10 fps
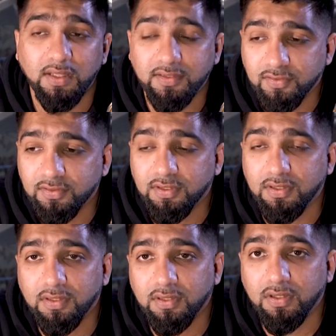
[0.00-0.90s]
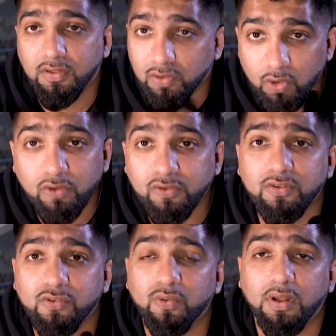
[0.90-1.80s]
and that's
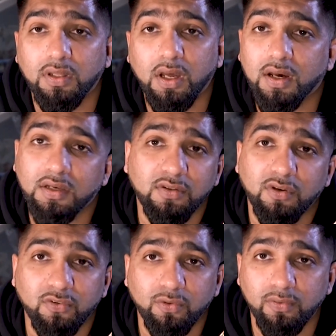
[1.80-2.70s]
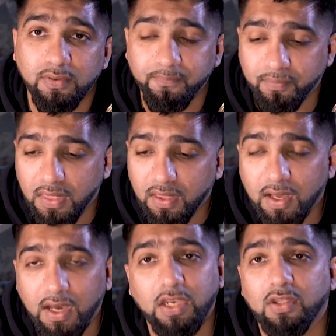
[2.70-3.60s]
closeness to Allah and his Rasul.
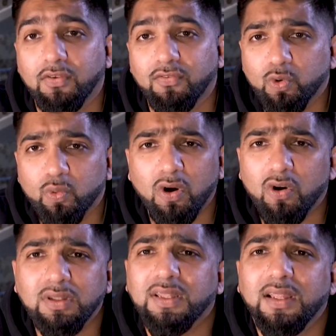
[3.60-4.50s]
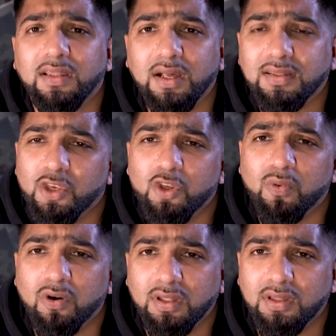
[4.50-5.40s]
And if you want other than that, then you
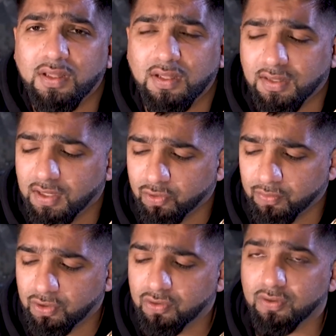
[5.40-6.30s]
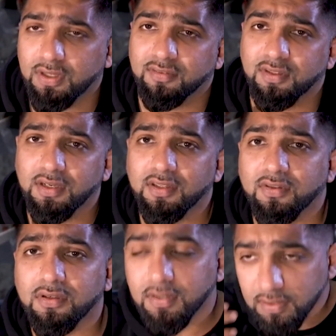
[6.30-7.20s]
want other than that. That's up to you. You can still
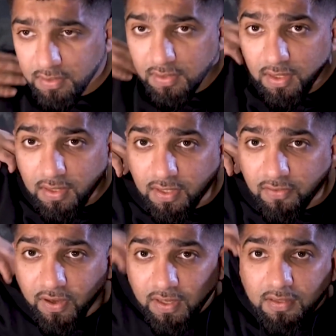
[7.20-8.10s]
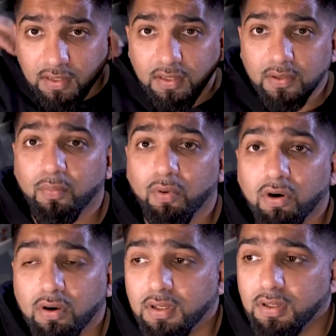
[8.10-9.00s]
listen, and that's fine.
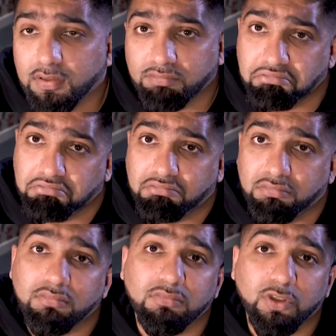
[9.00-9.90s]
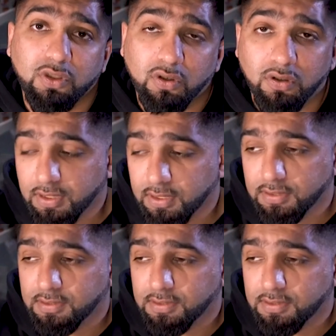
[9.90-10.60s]
But, you know,